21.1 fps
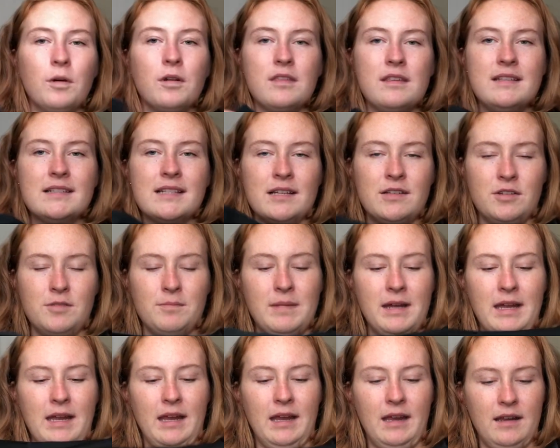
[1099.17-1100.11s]
wore these under
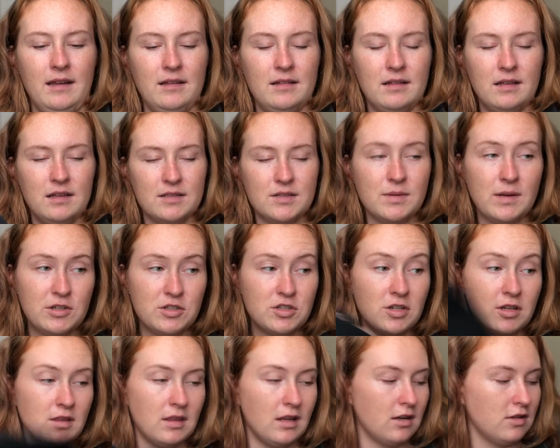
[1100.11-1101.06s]
my
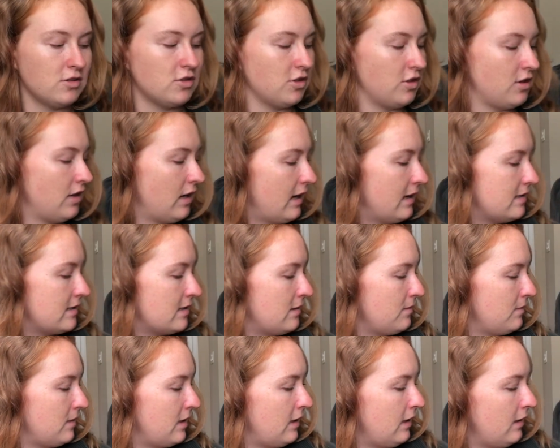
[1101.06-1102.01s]
sweatshirt that I'll show you guys in
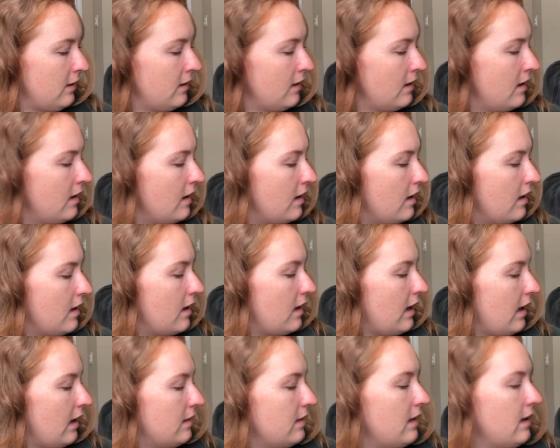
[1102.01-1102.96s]
a minute.
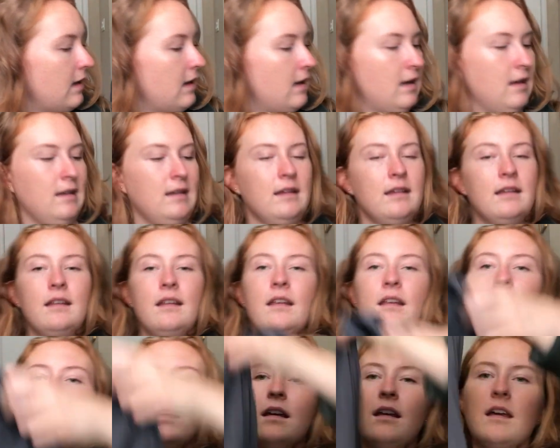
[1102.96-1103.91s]
And then
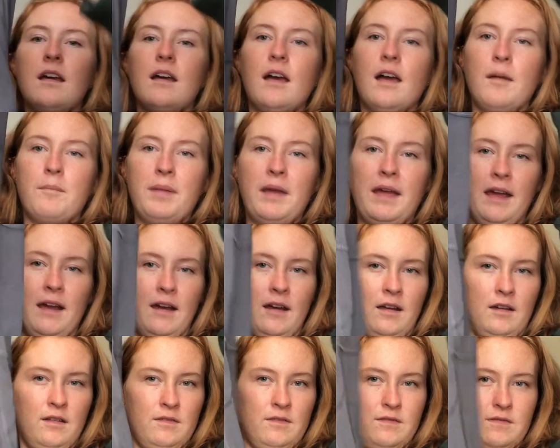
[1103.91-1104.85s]
a
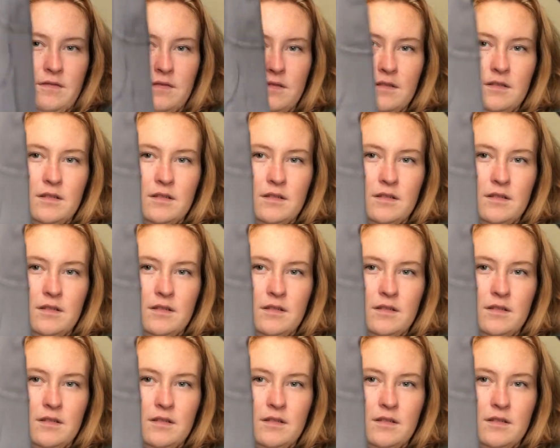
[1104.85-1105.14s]
pair of